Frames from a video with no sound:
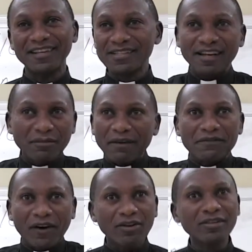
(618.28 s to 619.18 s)
it's not my
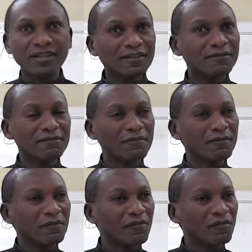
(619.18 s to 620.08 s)
fault.
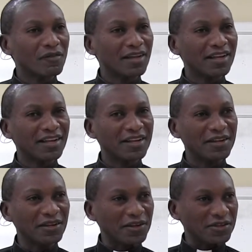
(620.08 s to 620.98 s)

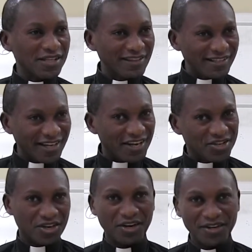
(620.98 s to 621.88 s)
You see the
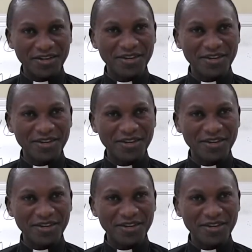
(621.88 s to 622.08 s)
danger